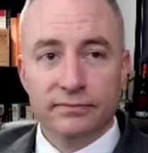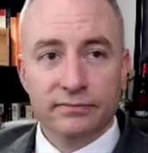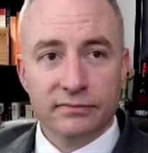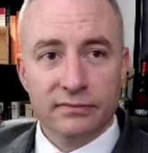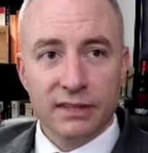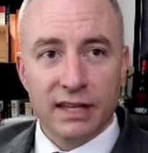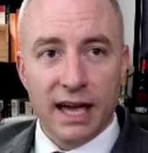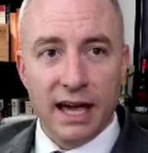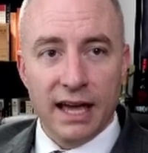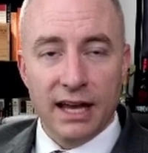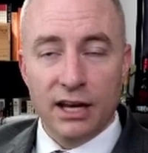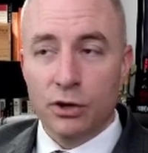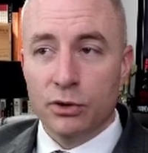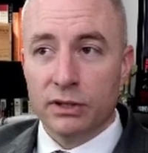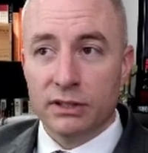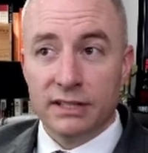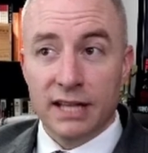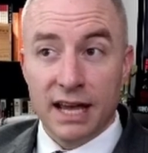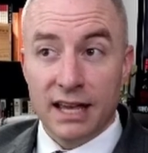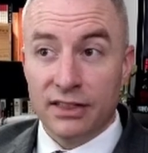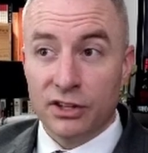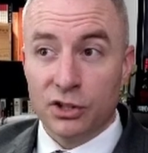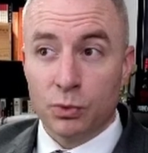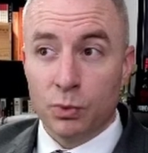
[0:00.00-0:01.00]
Okay, and you can
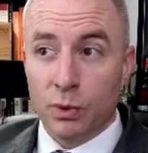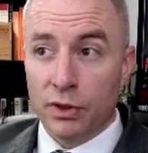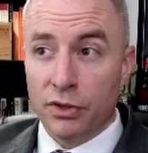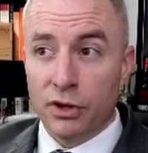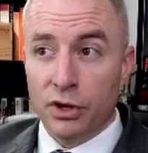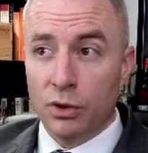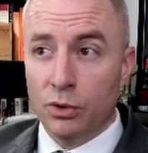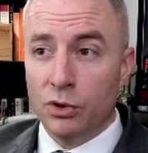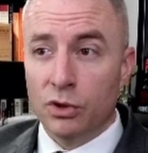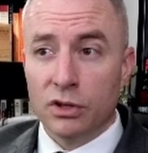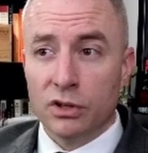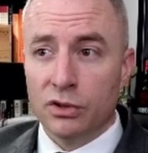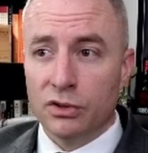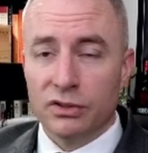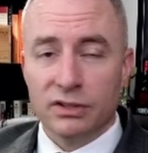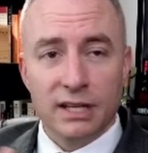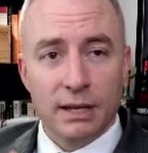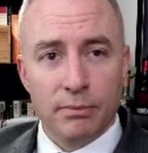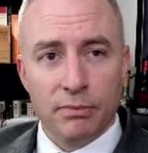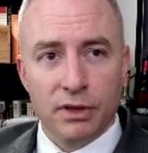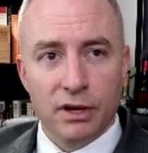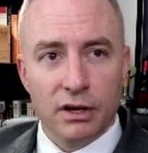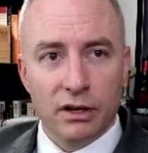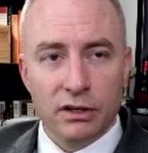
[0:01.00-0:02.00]
take this with you. You can do the
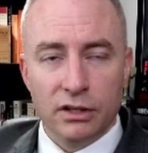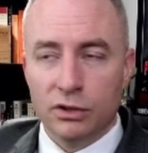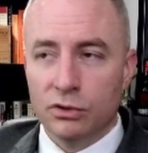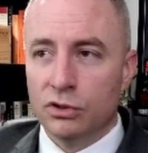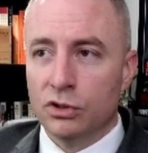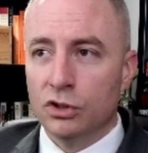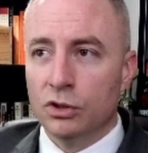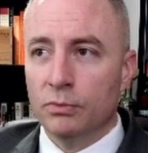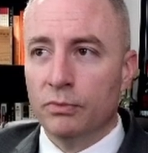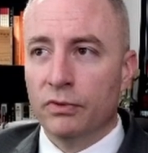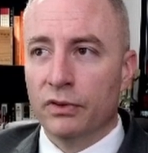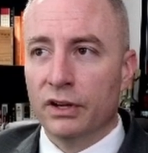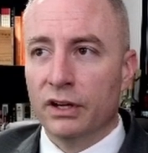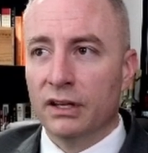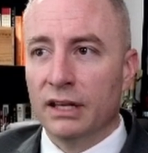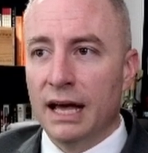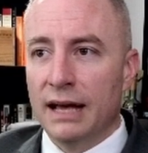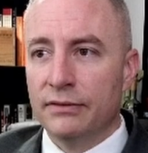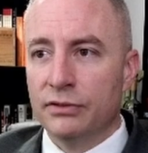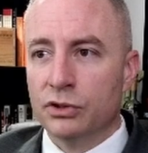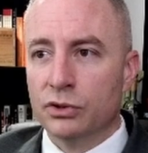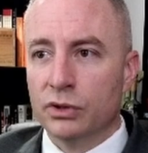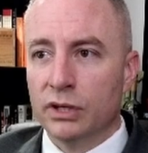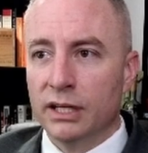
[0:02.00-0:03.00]
same thing on YouTube for their
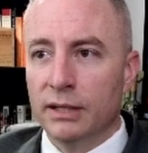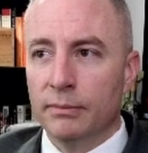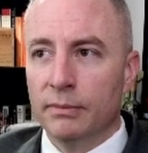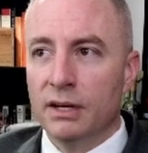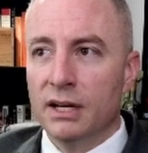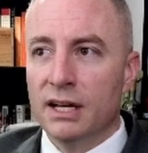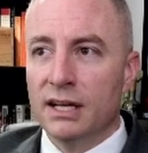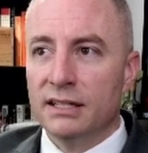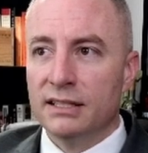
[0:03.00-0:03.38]
live stream.